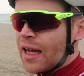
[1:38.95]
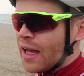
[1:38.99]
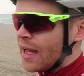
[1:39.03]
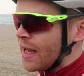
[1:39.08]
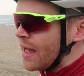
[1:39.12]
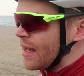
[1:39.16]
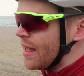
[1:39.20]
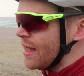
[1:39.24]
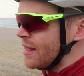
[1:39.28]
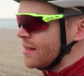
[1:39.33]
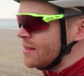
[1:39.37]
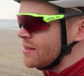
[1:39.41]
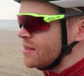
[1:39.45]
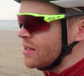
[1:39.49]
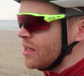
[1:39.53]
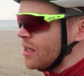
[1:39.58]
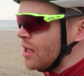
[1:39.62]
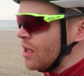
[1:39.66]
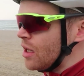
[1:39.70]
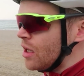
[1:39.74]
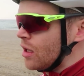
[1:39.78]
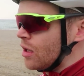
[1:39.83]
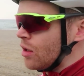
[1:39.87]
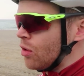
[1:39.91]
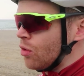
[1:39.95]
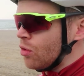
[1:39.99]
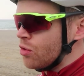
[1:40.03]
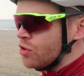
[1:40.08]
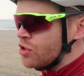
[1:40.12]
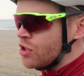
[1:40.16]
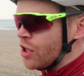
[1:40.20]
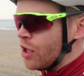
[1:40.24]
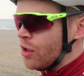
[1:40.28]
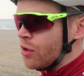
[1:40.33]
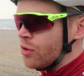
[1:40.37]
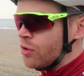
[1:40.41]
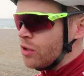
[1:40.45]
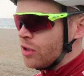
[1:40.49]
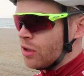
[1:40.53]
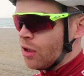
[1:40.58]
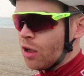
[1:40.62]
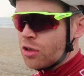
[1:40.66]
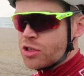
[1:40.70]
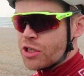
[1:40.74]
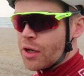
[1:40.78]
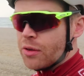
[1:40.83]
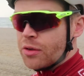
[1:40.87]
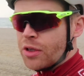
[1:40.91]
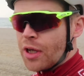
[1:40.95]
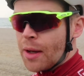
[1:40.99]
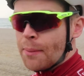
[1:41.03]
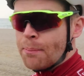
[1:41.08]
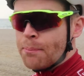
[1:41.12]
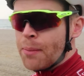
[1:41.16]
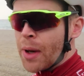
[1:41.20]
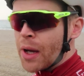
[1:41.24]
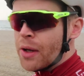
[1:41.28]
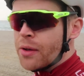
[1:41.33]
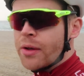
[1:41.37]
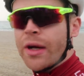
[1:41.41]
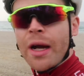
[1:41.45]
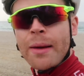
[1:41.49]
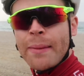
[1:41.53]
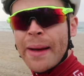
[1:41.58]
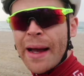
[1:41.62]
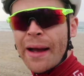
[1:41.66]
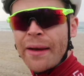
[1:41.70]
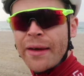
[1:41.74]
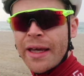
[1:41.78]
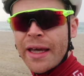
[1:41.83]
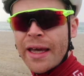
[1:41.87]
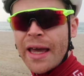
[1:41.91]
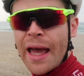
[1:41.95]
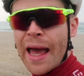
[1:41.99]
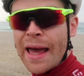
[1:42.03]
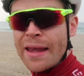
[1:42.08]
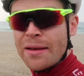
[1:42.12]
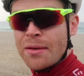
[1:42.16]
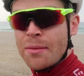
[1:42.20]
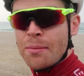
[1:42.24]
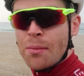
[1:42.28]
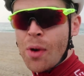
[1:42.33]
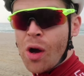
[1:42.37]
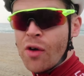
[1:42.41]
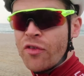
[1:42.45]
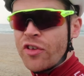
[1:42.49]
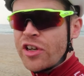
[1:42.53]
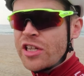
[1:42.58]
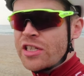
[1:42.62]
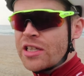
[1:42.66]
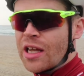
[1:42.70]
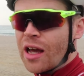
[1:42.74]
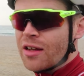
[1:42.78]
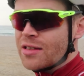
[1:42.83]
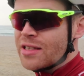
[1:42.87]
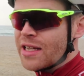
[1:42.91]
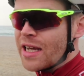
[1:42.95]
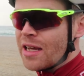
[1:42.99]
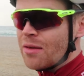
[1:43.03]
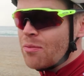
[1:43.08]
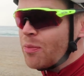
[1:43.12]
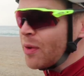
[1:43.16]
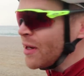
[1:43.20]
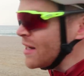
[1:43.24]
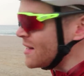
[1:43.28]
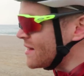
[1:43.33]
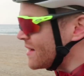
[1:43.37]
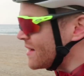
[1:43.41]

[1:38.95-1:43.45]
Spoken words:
and also Lotto Jumbo come out here and the Movistar team. But